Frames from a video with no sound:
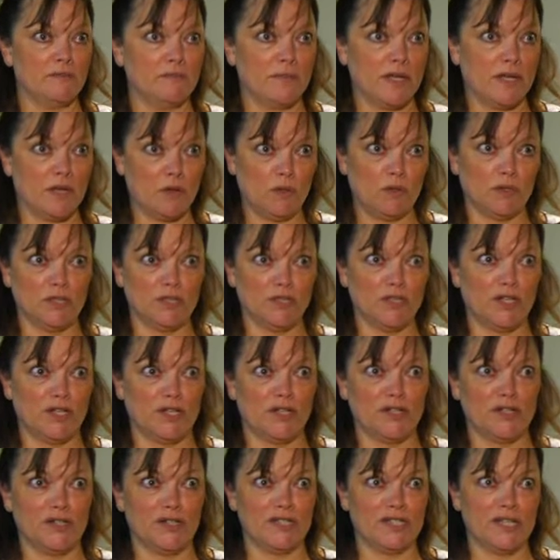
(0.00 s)
My older
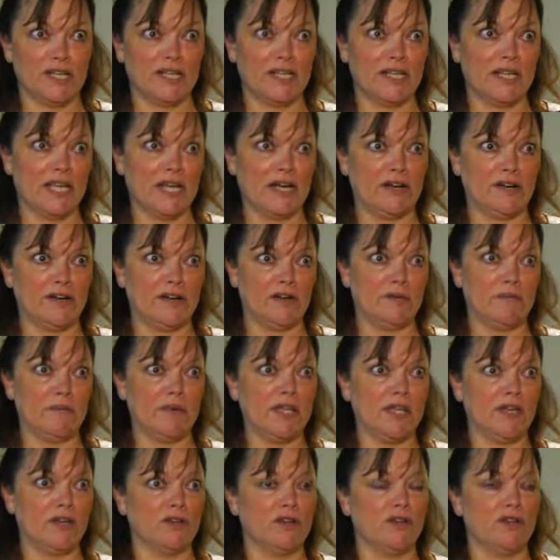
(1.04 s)
daughter is not a carrier.
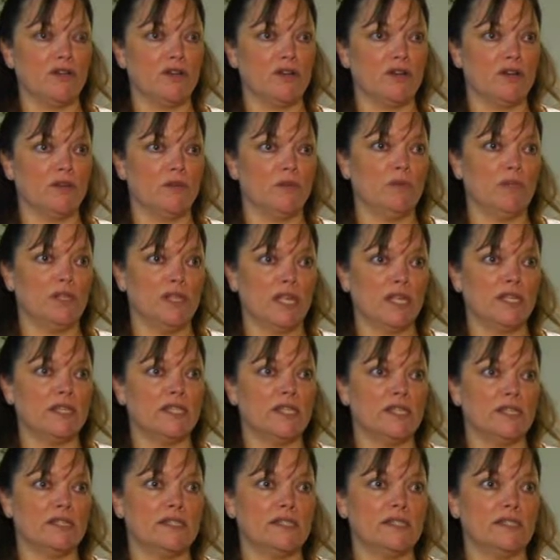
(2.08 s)
My younger daughter will get
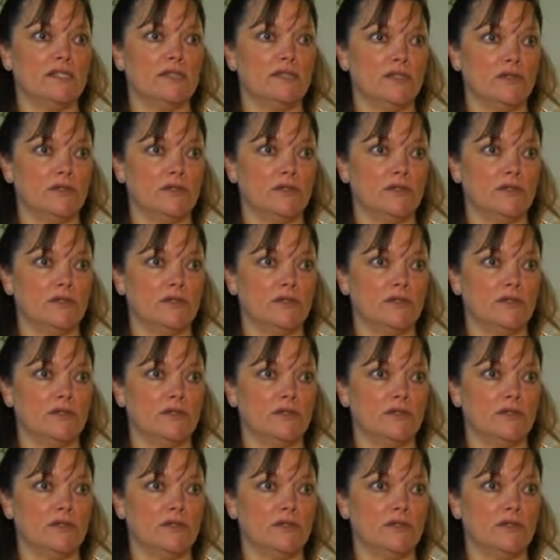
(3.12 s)
tested